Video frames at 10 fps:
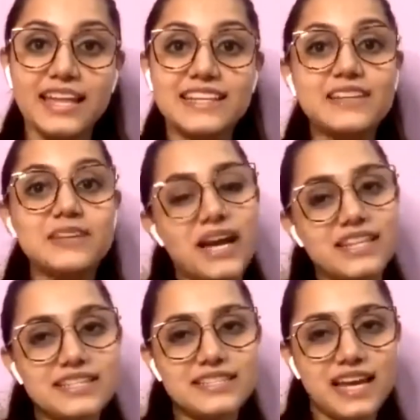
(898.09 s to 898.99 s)
then
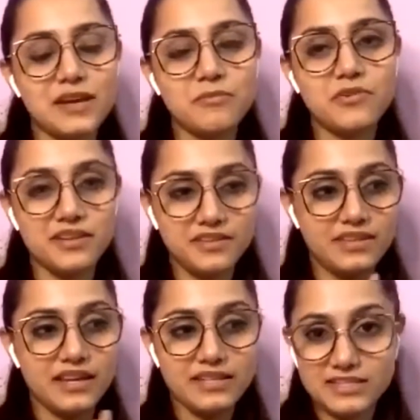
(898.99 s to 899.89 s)
by this time uh,
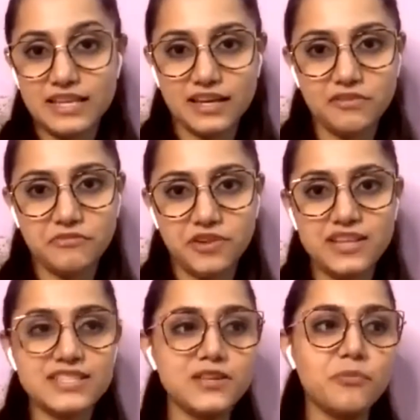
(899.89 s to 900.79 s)
there's second
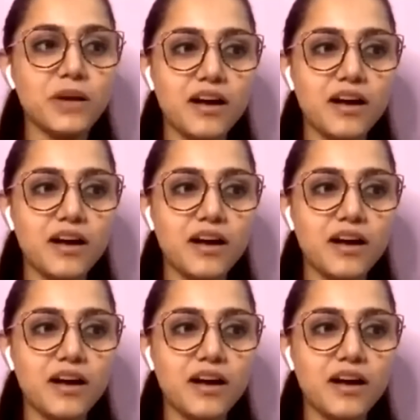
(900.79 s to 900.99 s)
phase you